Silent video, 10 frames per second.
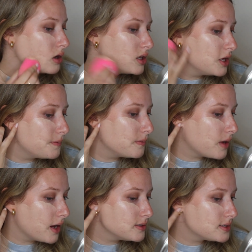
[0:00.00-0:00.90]
Keep in
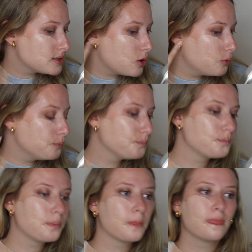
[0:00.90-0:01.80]
mind, so
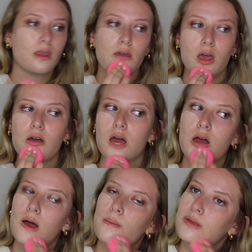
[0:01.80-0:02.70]

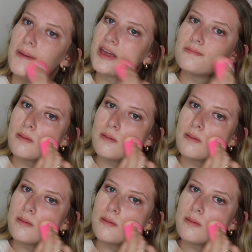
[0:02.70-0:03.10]
the makeup